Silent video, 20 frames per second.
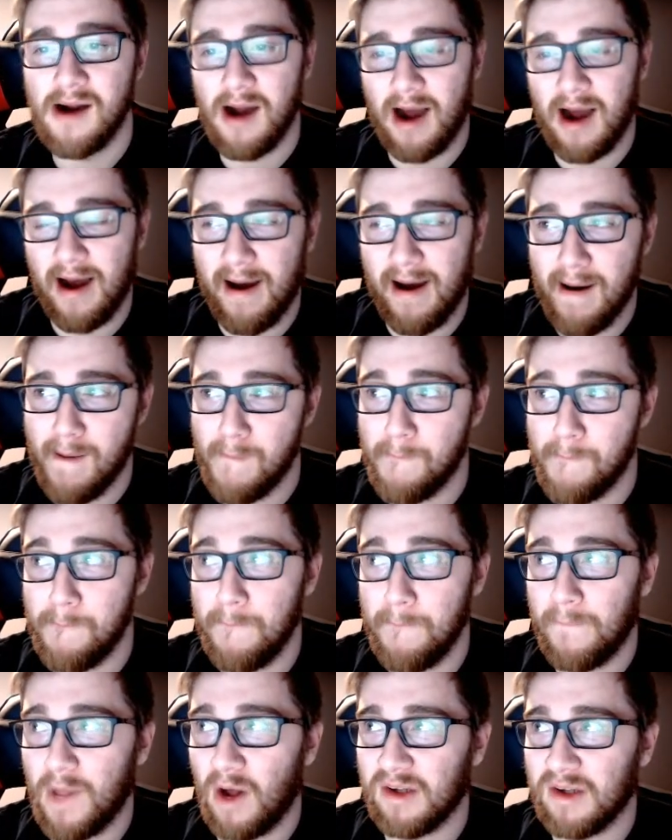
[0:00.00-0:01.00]

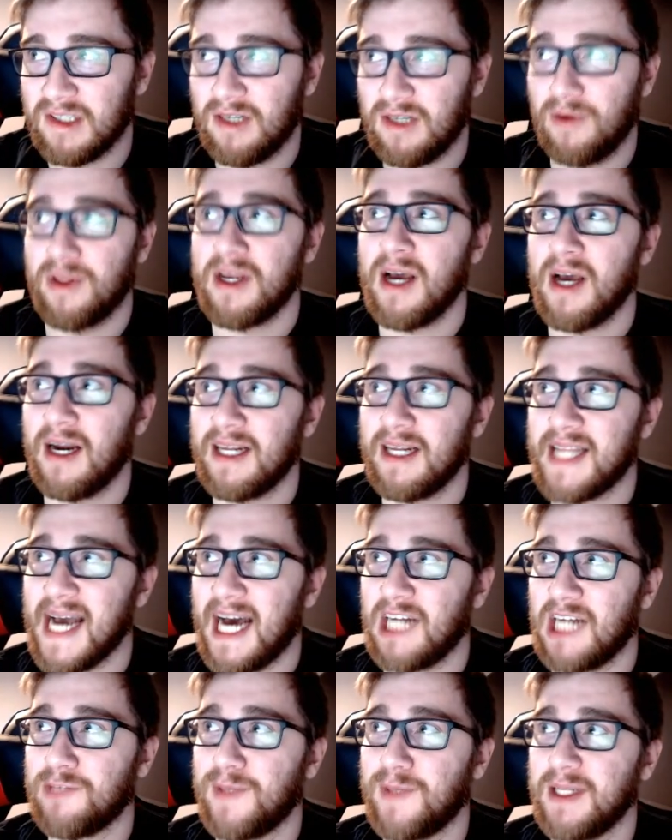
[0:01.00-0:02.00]
Also, the gun
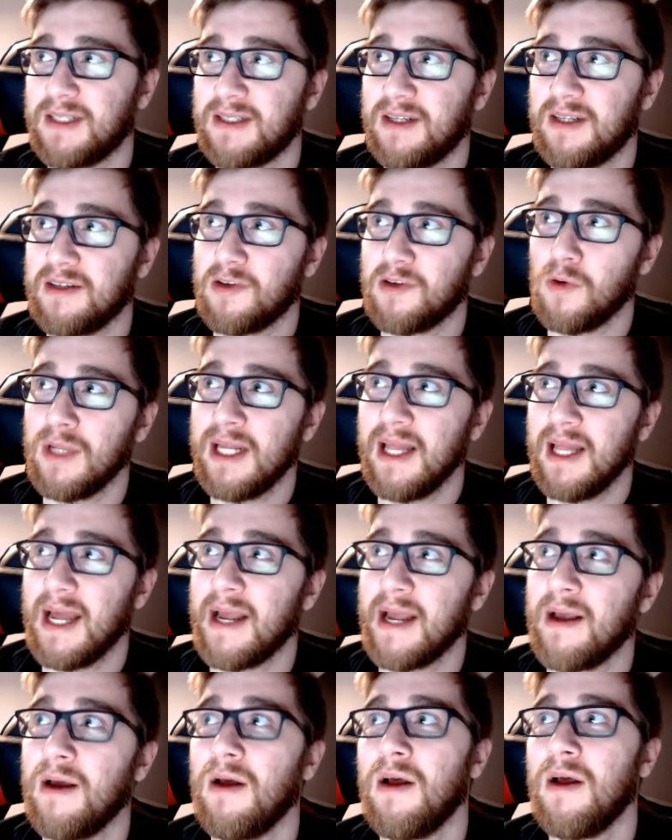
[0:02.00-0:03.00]
attachments, there's only